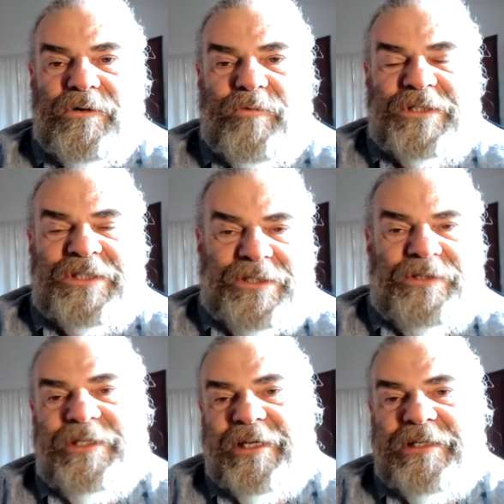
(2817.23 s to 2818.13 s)
what to
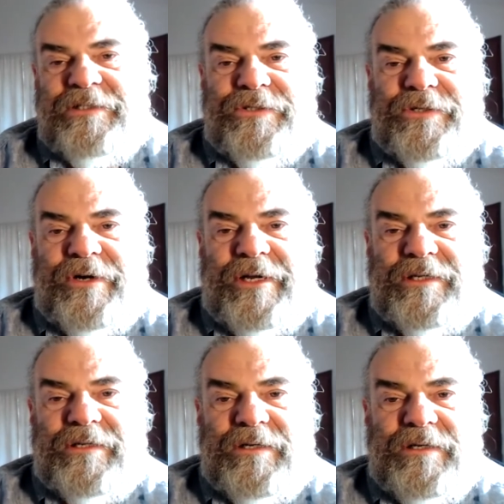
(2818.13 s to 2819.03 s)
do to
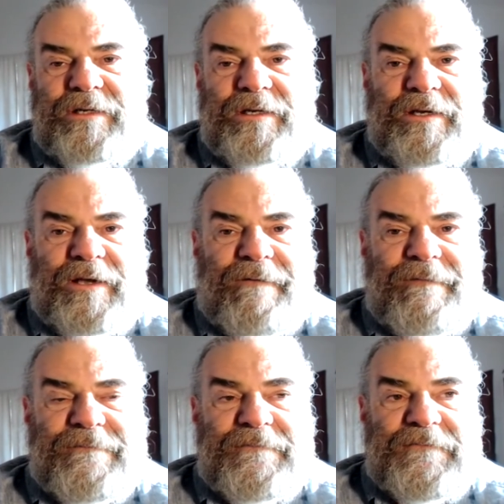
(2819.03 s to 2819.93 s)
integrate.
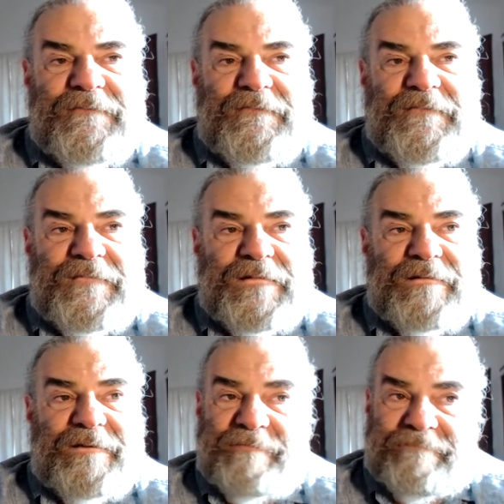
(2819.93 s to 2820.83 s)
You know, like